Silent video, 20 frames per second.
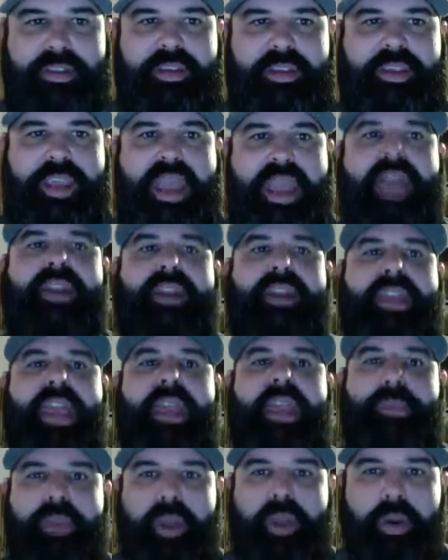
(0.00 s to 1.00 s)
get a
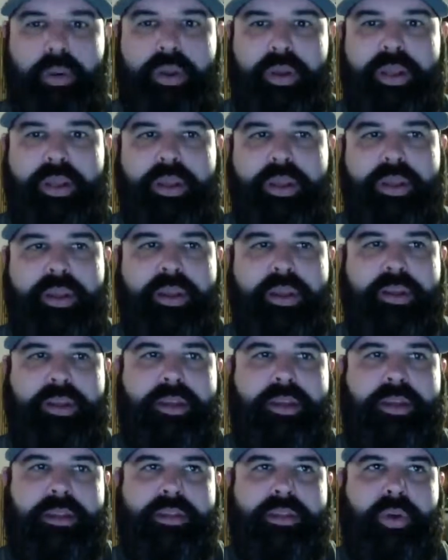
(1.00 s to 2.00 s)
game going,
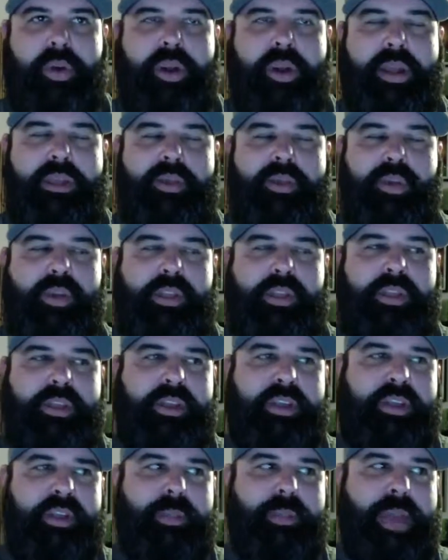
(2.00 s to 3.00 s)
because Jorge is really
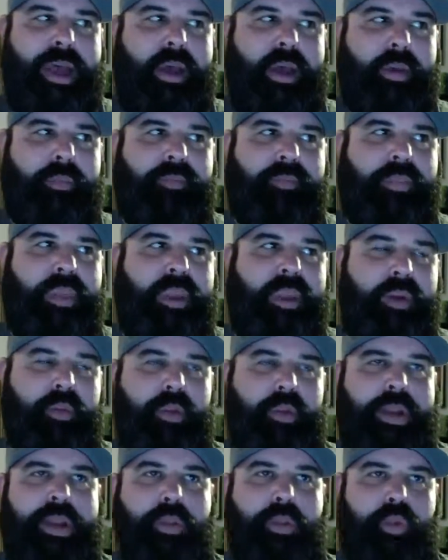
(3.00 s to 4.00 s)
good about
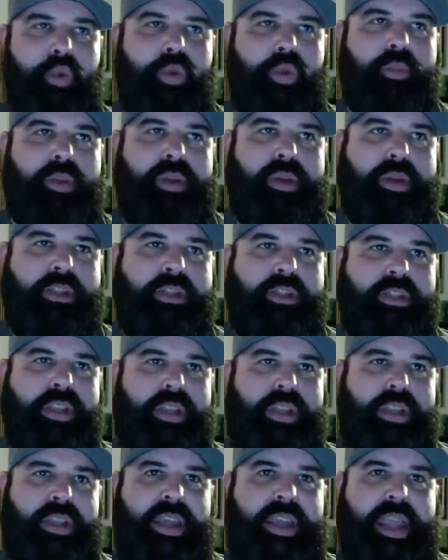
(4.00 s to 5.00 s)
reading rule books
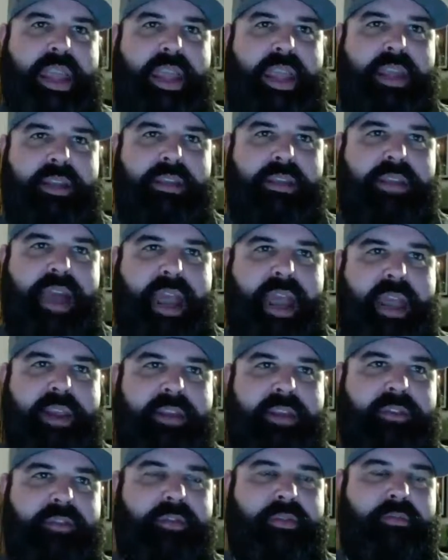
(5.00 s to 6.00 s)
and kind
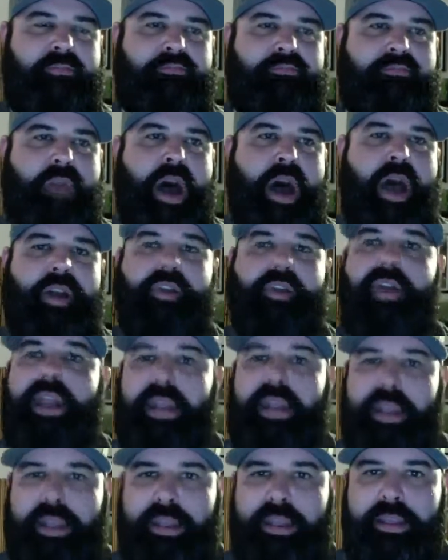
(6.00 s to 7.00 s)
of
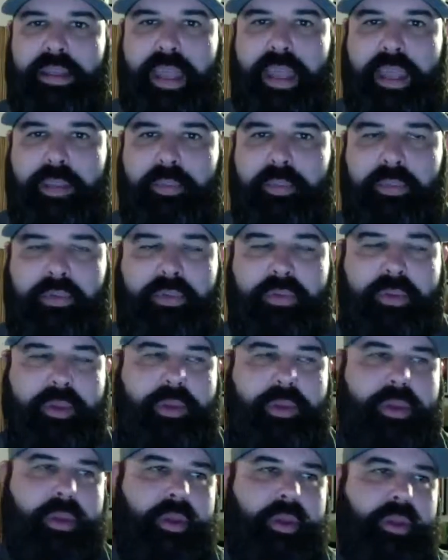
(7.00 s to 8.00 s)
moderating games,
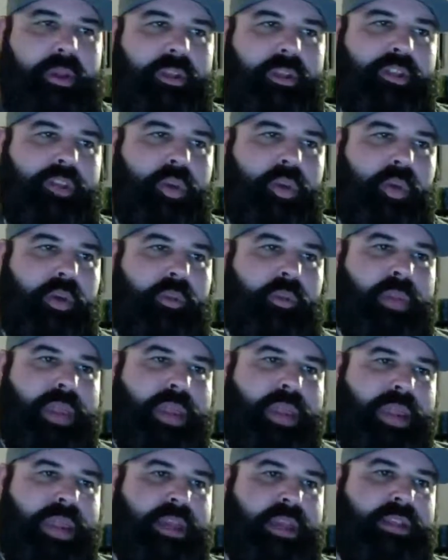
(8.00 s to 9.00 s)
so it'll
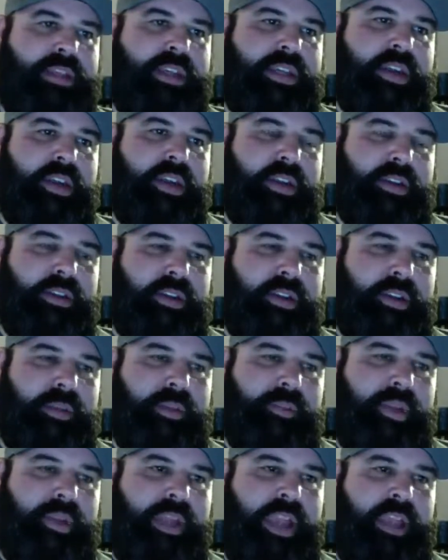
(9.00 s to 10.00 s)
be easier to
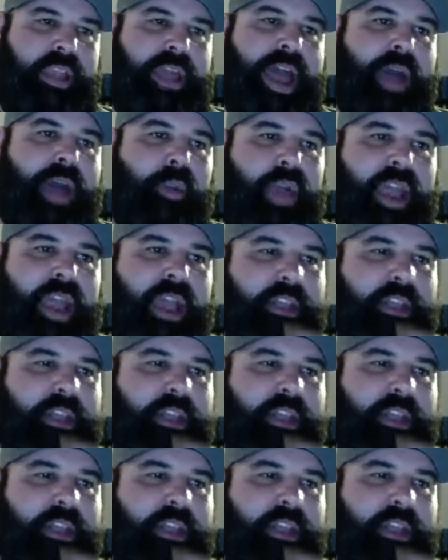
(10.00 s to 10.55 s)
play that way. I